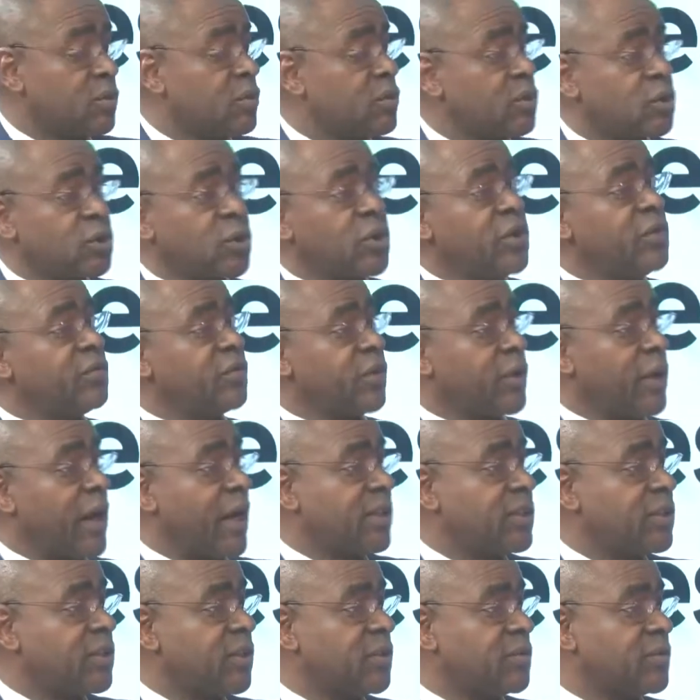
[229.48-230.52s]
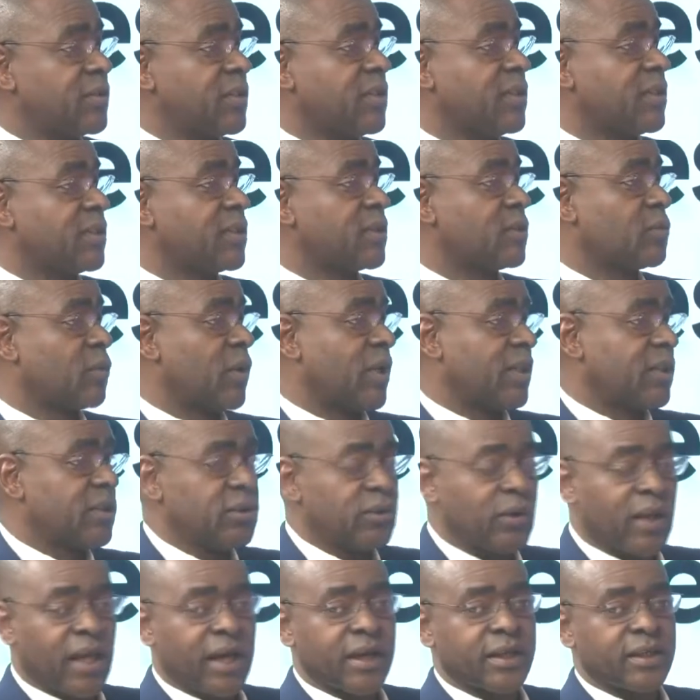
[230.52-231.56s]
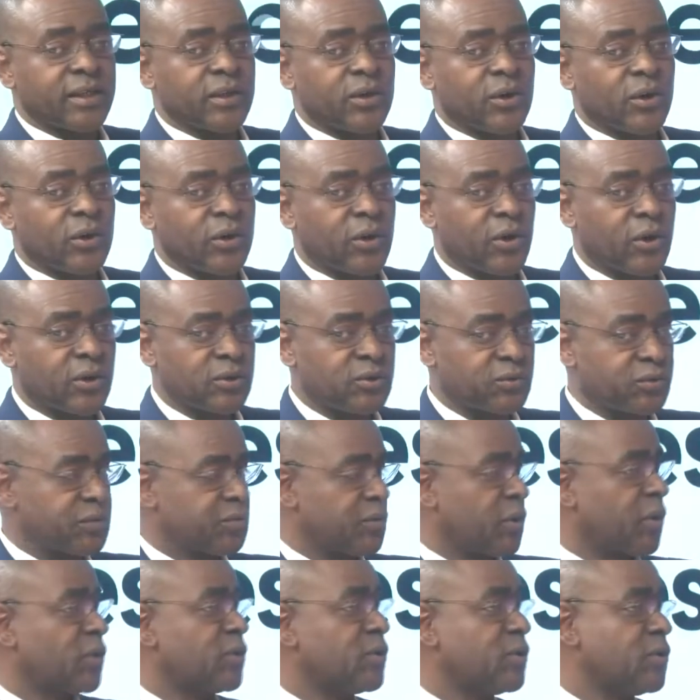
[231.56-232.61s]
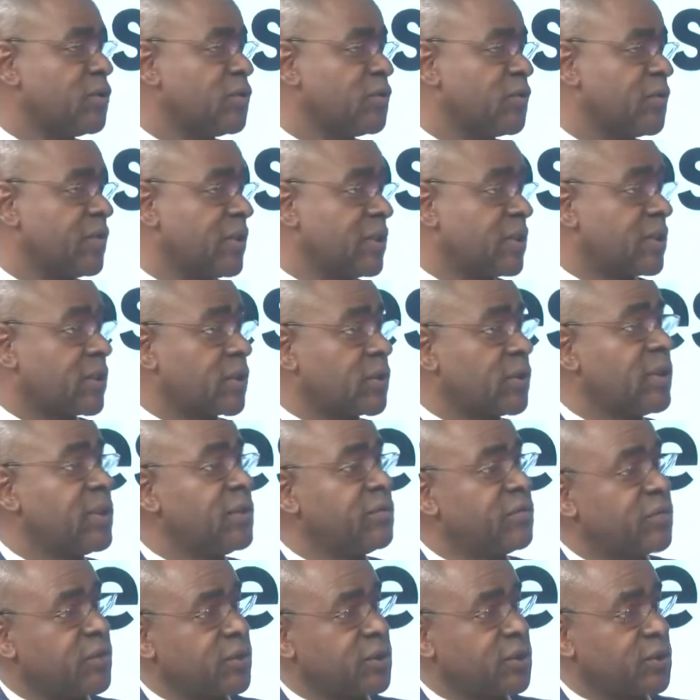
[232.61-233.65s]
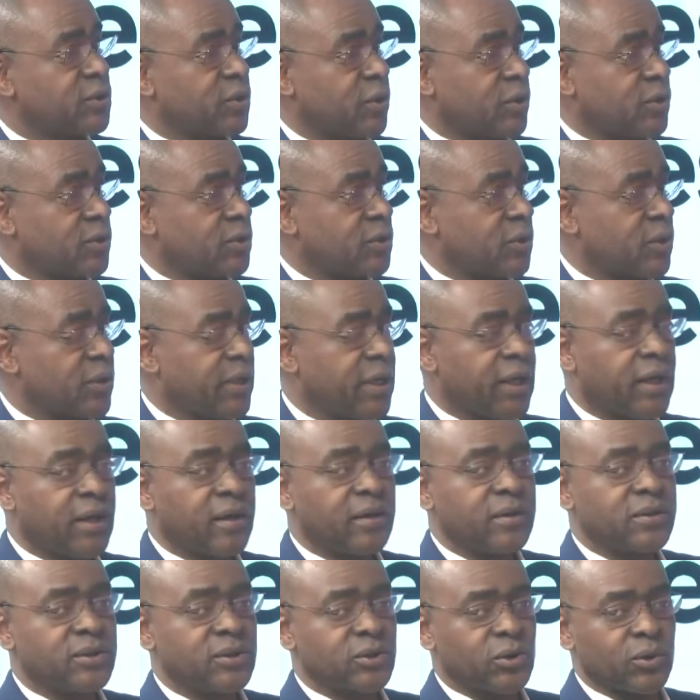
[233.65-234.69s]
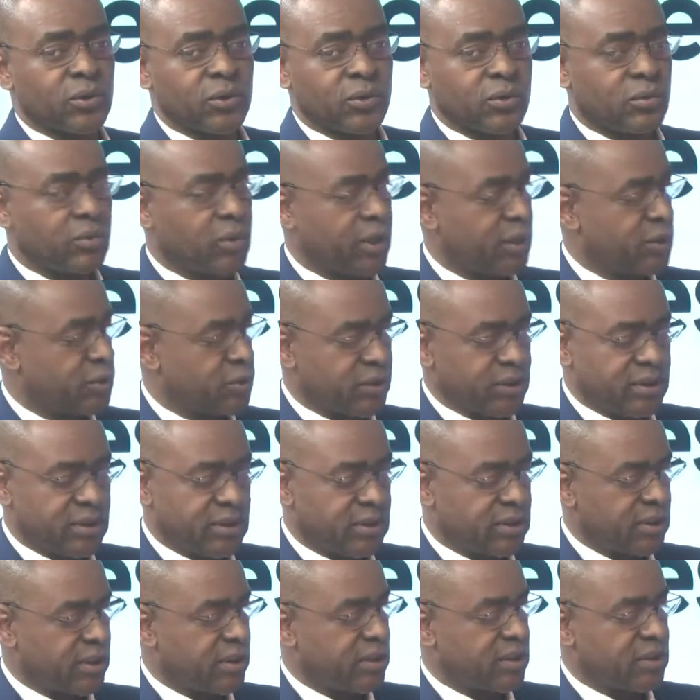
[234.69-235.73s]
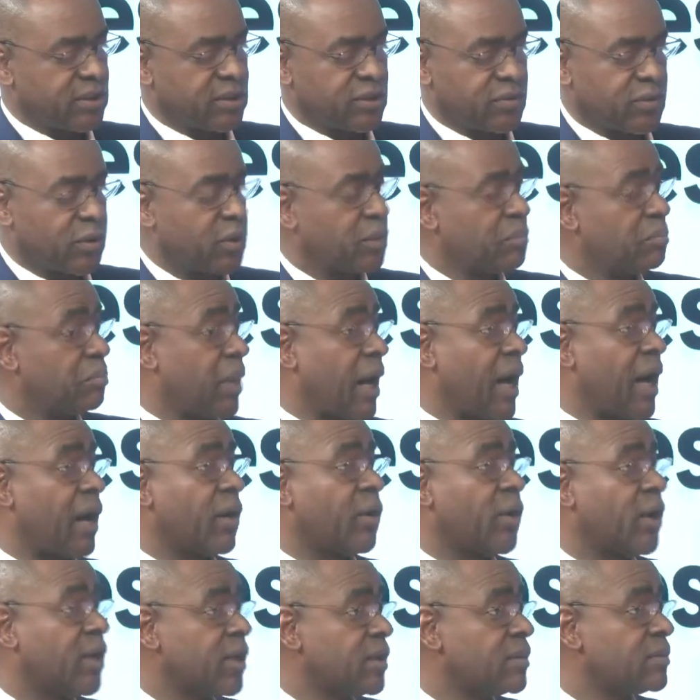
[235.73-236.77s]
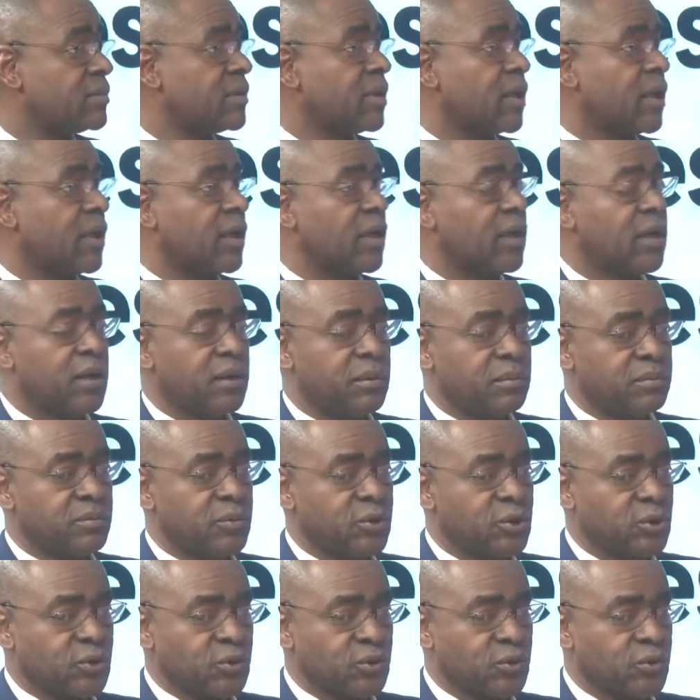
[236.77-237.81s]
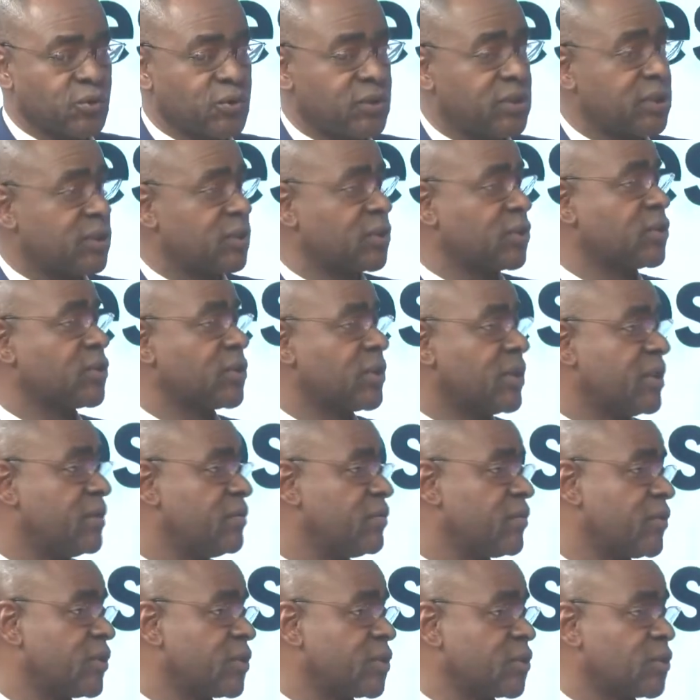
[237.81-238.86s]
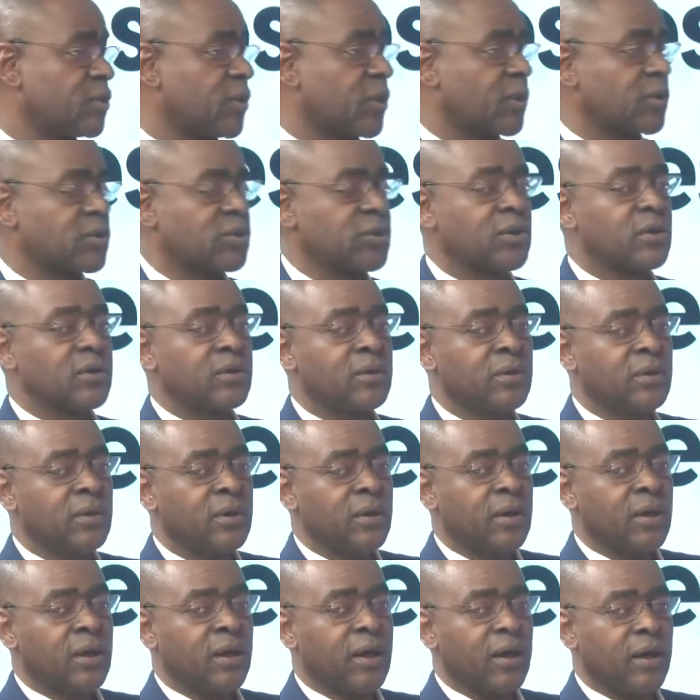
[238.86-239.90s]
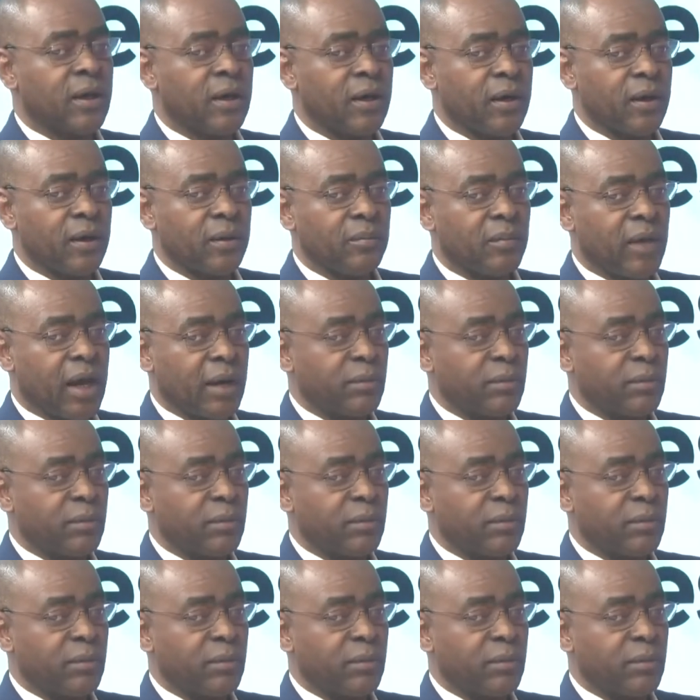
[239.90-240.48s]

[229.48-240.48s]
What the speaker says: So a variety of things. Whether you like it or not, we've got to do physical infrastructure here. So we're doing things from power to digital infrastructure. I'm